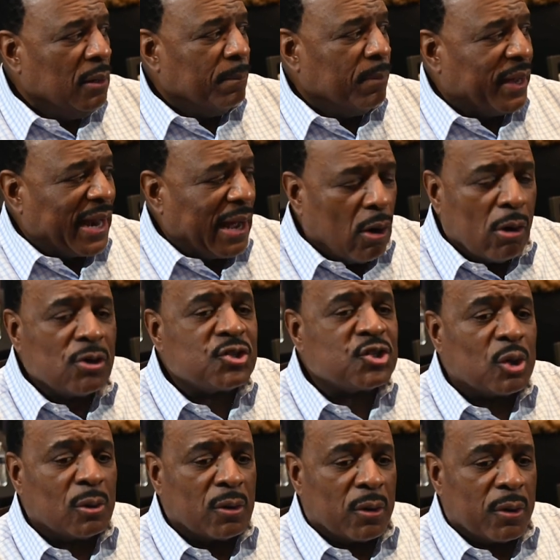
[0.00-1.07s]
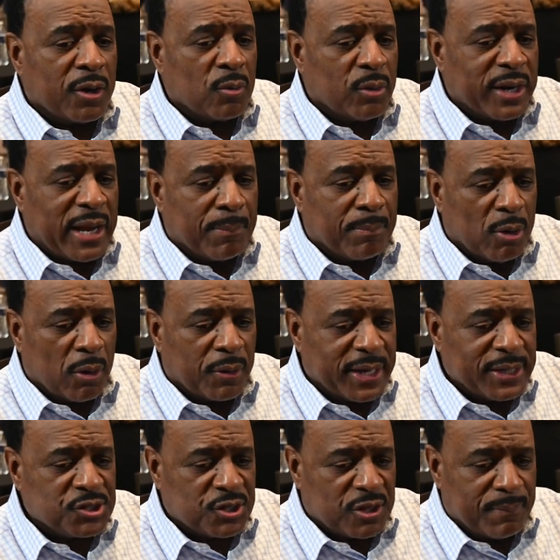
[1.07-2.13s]
But I also learned when I broke
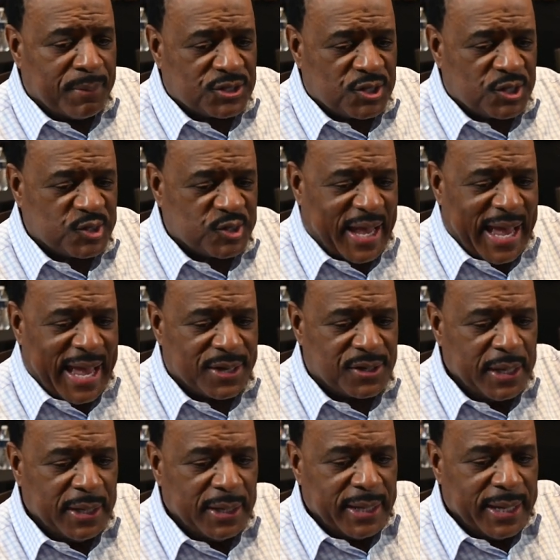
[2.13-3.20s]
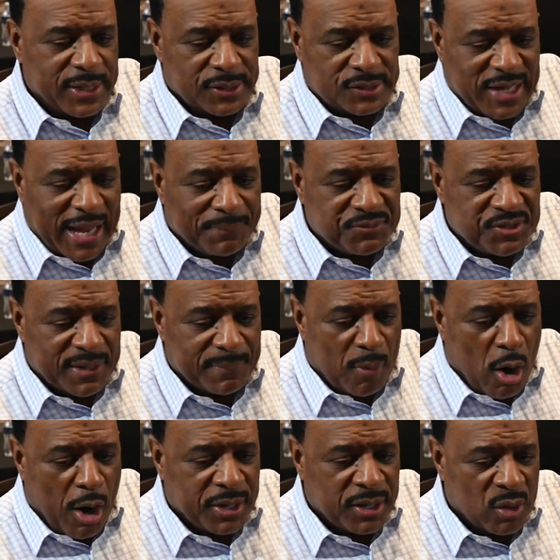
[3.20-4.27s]
into the business in a top 10
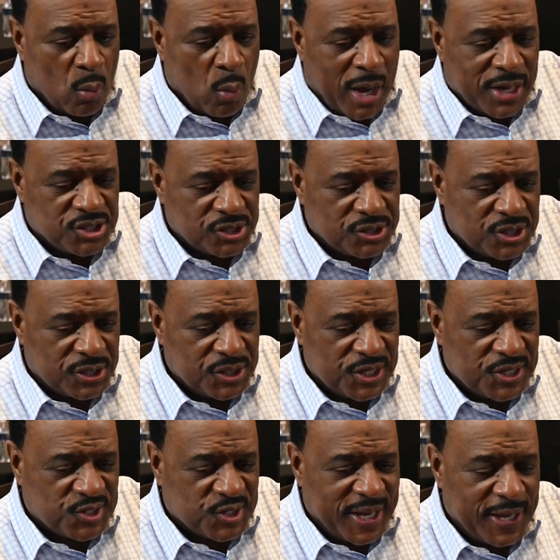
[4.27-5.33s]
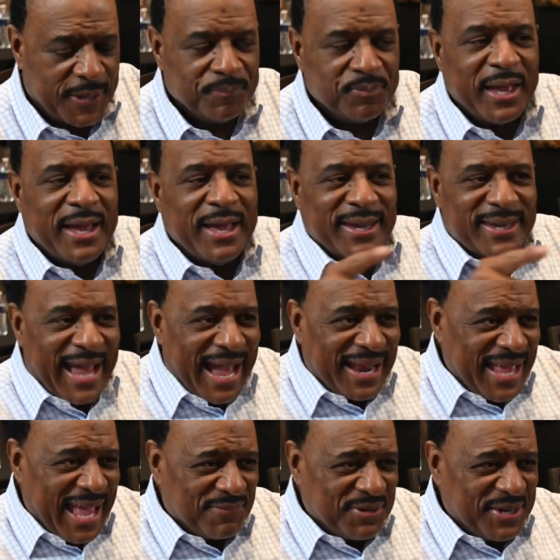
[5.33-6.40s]
market in Washington, D.C., not
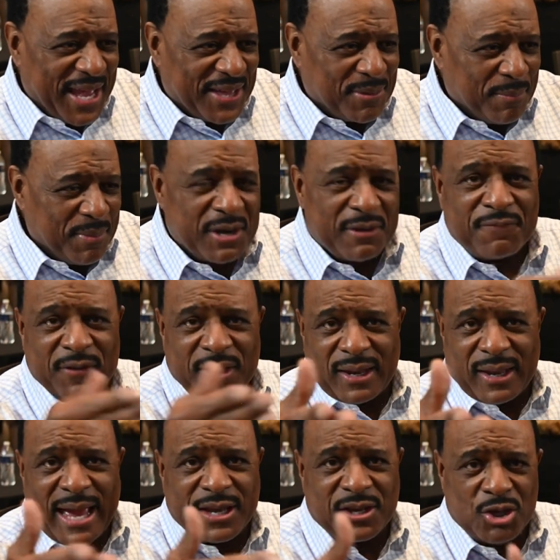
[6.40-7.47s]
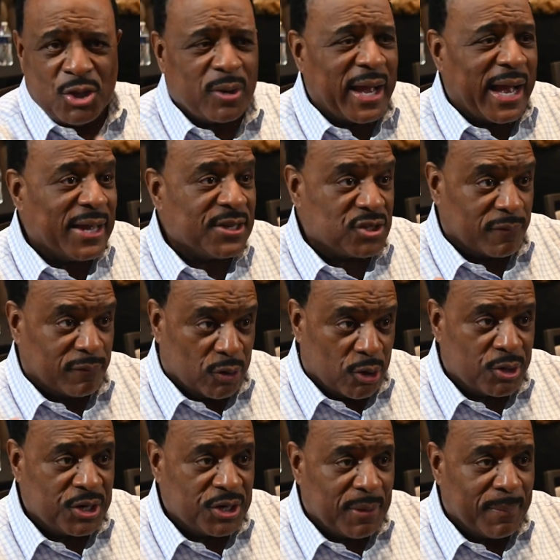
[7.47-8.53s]
having had the benefit like you guys of
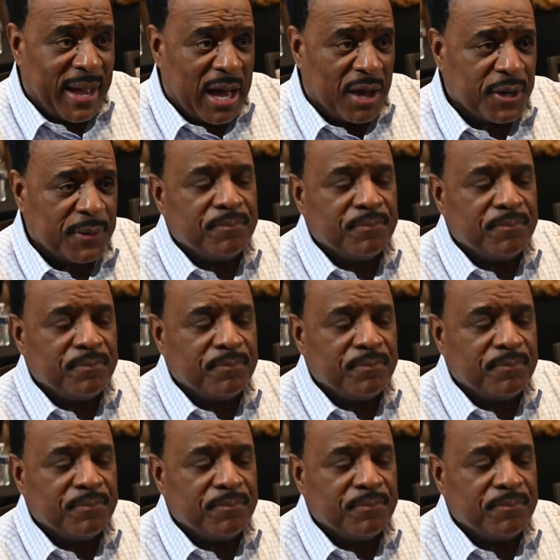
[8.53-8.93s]
learning about it,